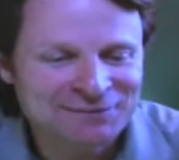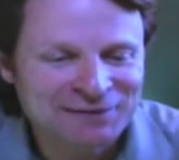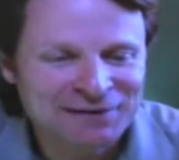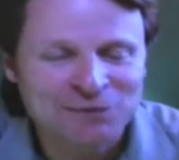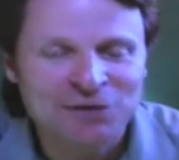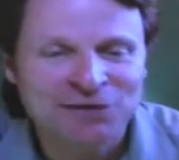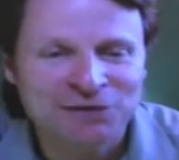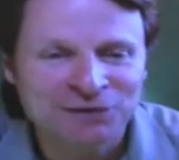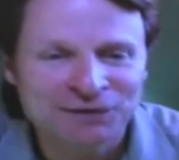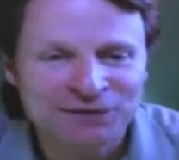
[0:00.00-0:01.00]
I had one of the
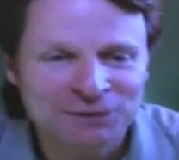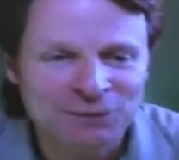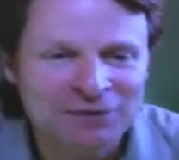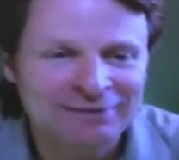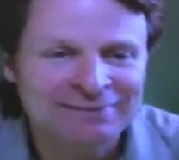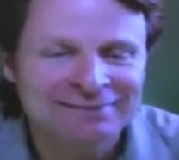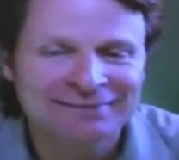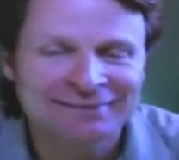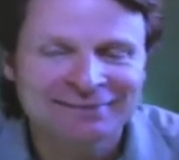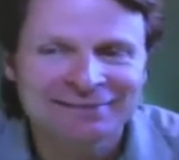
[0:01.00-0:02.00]
earlier ones,
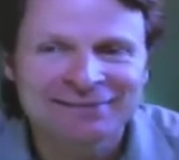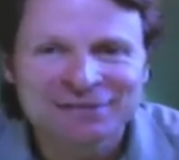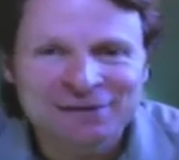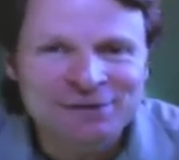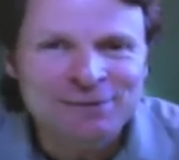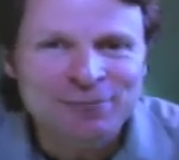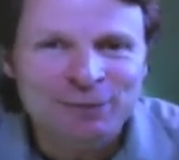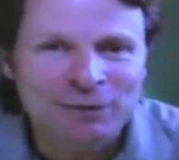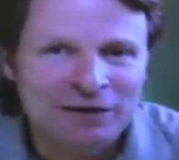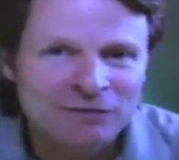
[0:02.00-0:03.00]
and uh,
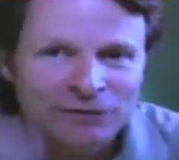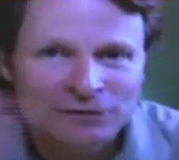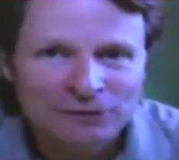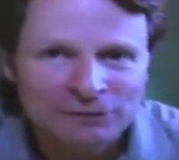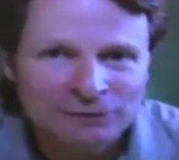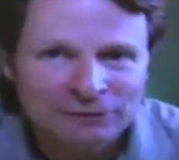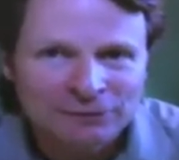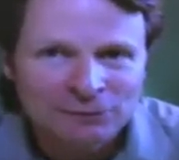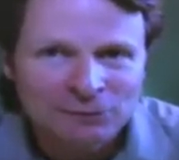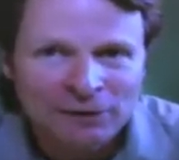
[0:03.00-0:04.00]
whenever you
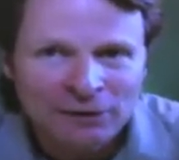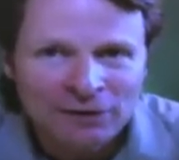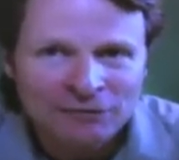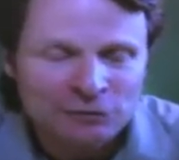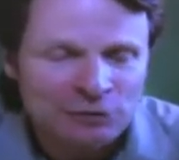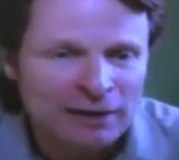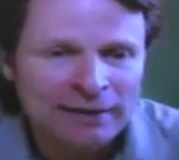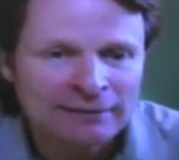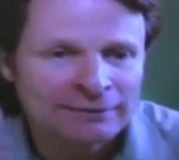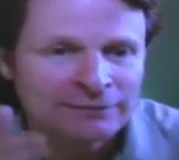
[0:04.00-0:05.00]
went off
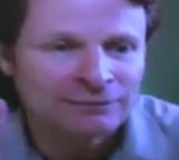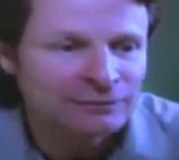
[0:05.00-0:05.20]
track, if you